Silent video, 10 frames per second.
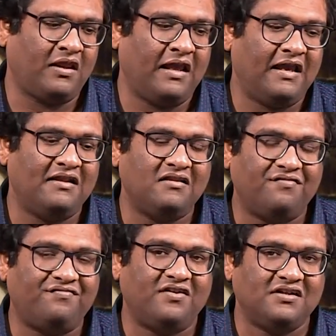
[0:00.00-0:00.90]
In the
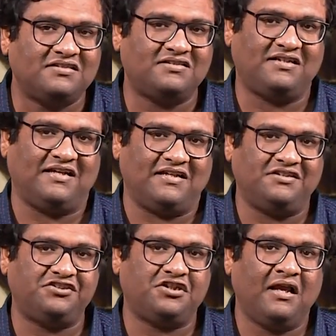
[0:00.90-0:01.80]
first
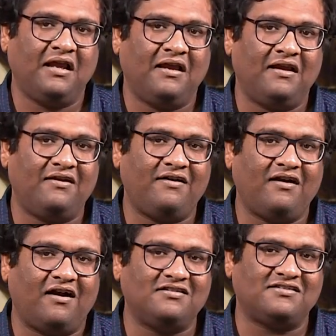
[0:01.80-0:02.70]
stage, he
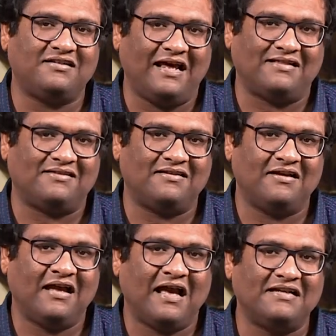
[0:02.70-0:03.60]
regards death
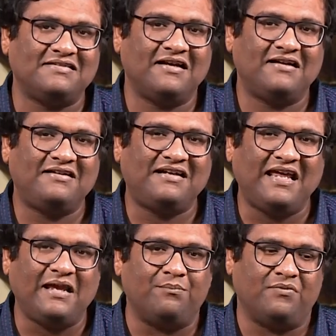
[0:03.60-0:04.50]
as
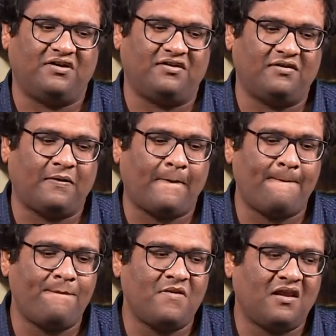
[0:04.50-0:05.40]
tamed.
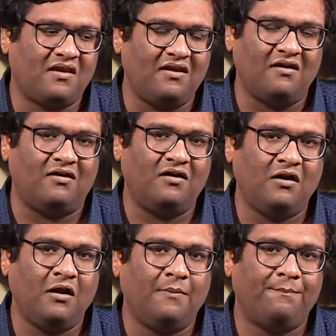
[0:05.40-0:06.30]
Here,
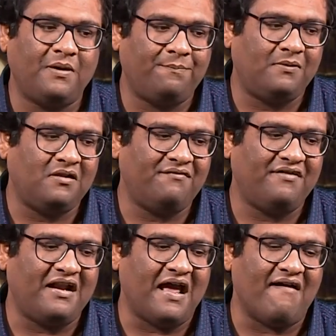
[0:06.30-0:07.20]
people were
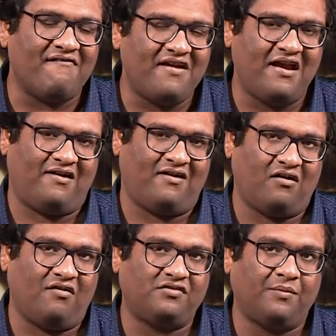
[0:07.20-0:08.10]
aware
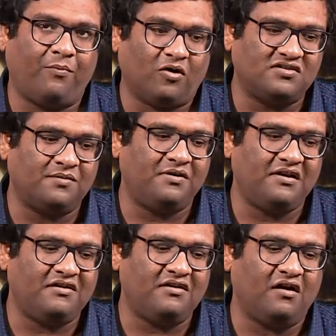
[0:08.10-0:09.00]
of the
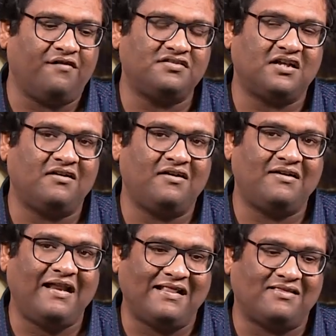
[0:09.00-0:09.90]
possibility of sudden
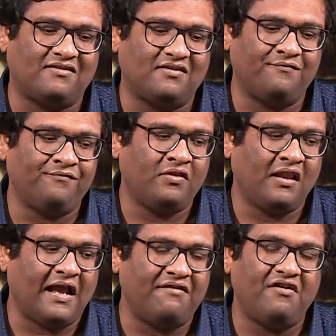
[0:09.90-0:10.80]
death
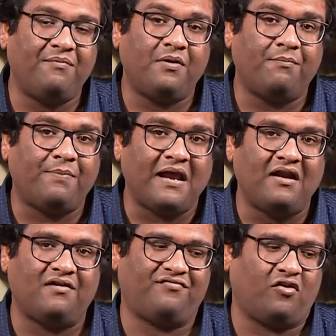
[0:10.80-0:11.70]
and were prepared
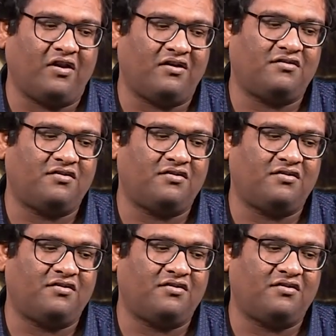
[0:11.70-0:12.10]
for it.